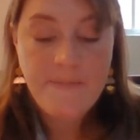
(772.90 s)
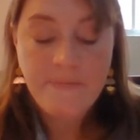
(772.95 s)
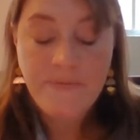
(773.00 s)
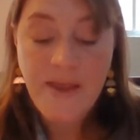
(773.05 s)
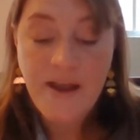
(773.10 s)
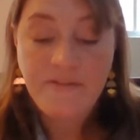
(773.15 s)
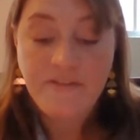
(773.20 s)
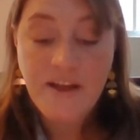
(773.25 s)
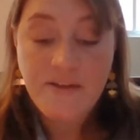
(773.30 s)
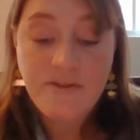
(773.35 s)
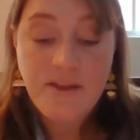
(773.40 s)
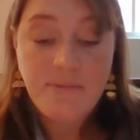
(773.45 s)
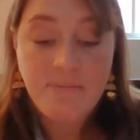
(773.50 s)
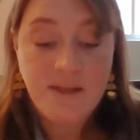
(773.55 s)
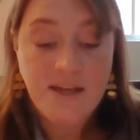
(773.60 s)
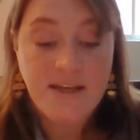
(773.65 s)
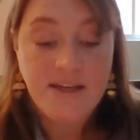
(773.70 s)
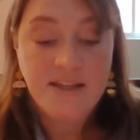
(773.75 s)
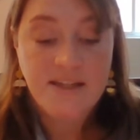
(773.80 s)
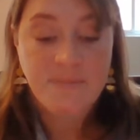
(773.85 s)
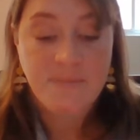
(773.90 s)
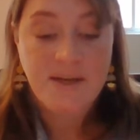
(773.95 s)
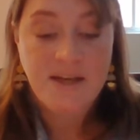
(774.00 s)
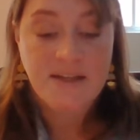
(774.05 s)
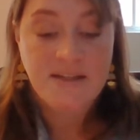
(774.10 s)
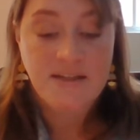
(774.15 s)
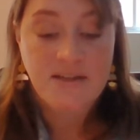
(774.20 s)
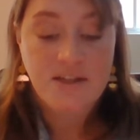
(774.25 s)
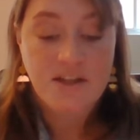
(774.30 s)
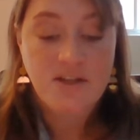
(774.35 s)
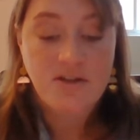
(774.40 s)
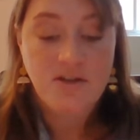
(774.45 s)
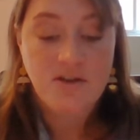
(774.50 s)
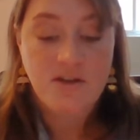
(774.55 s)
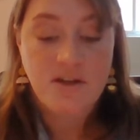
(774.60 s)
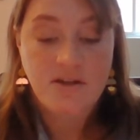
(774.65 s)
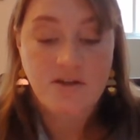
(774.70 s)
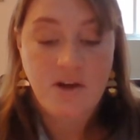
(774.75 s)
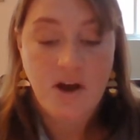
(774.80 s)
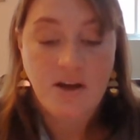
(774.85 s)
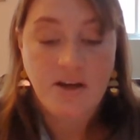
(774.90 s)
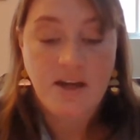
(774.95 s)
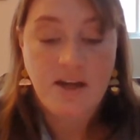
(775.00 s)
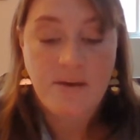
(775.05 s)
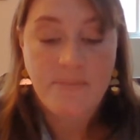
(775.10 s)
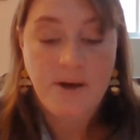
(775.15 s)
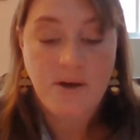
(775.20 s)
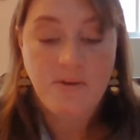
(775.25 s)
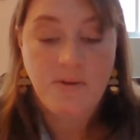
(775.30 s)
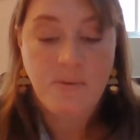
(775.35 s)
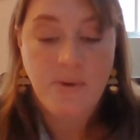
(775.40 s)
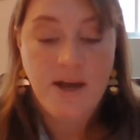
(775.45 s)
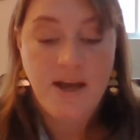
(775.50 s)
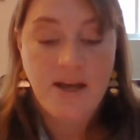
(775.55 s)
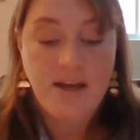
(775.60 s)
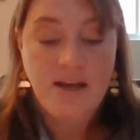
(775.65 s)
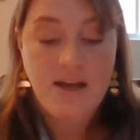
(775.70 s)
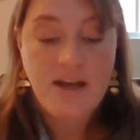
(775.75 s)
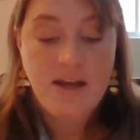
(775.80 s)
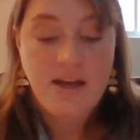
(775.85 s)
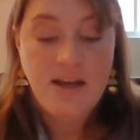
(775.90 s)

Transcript: I've let them think it's because it's easier than talking about the way,